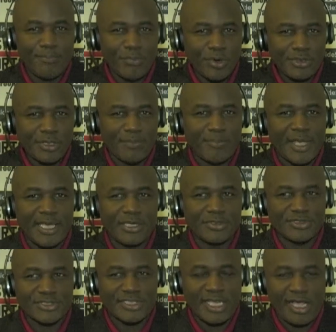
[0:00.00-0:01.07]
put the
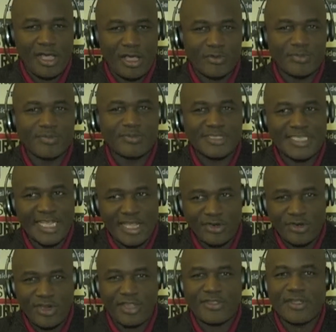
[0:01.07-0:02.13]
Bengals down
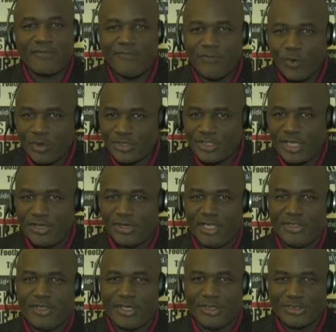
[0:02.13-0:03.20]
10-0,
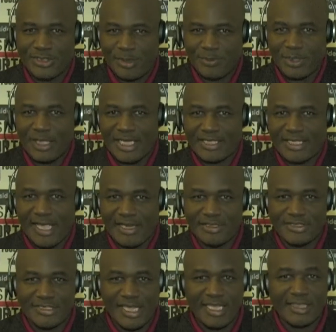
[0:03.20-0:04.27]
14-0 or something like that,
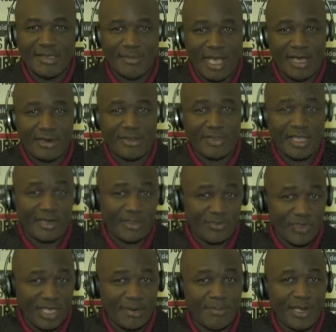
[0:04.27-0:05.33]
and take them out of that. I
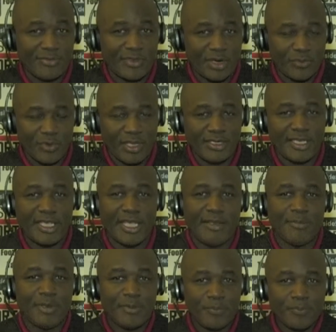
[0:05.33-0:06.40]
thought about that run
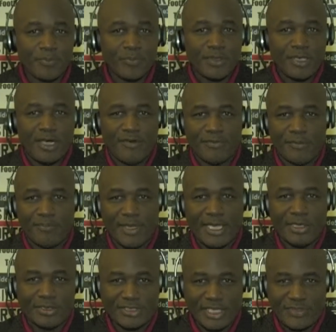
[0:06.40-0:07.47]
game of the
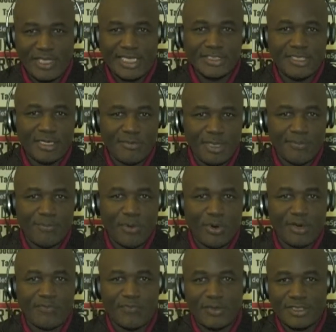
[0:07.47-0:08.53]
Bengals. I think it's going to be
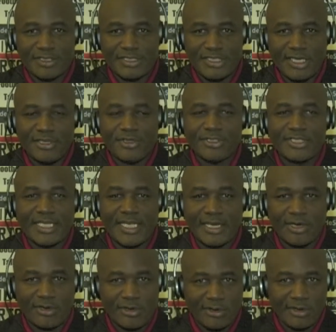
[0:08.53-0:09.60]
important for the Steelers to
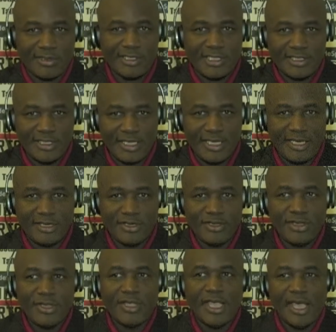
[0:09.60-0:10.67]
get an early lead
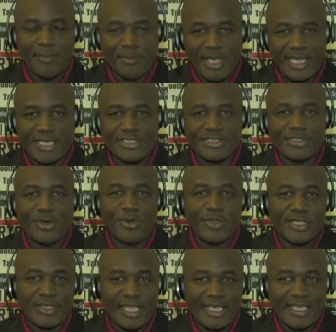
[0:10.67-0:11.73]
and make it so
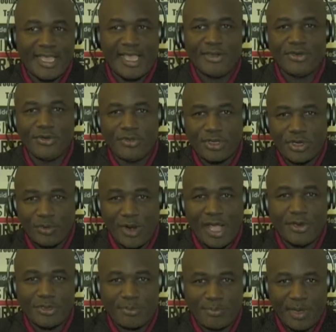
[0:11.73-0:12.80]
that they can't do the
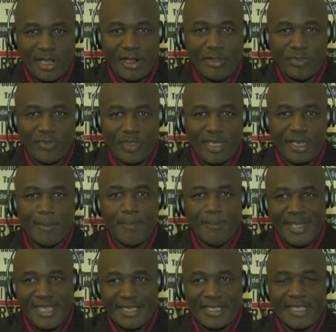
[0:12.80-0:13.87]
ground and pound thing and
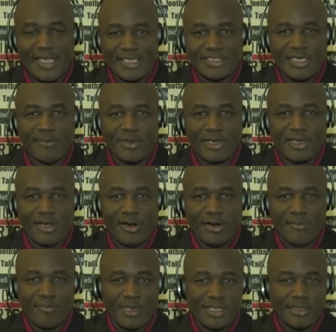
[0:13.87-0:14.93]
make A.J.
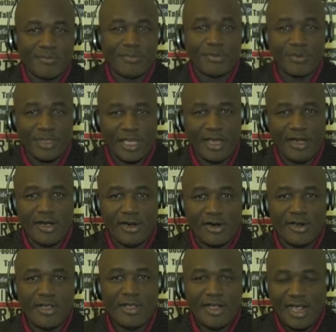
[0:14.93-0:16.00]
McCarron beat them through the
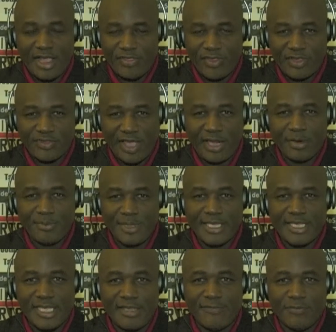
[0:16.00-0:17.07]
air. I think that'll be
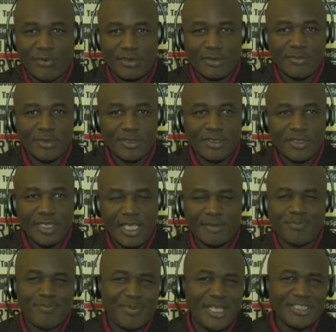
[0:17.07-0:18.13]
key for them.
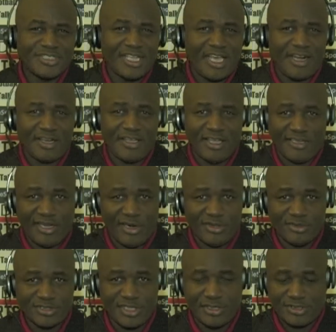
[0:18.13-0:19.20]
And Ben's got to cut down on
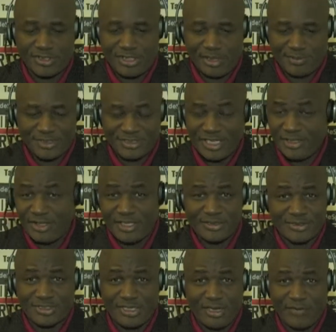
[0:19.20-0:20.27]
those interceptions. I
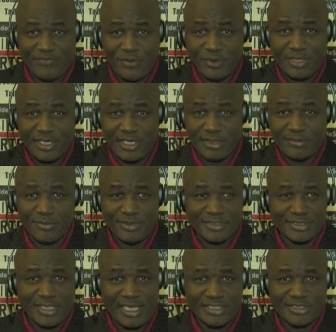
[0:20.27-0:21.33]
saw a few that he threw
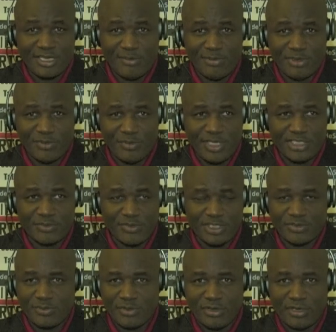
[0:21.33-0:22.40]
these last couple of weeks,
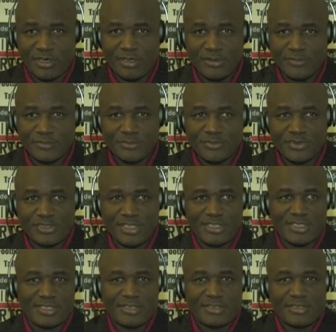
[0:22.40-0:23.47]
which were
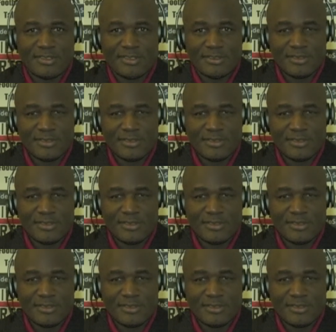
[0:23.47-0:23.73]
just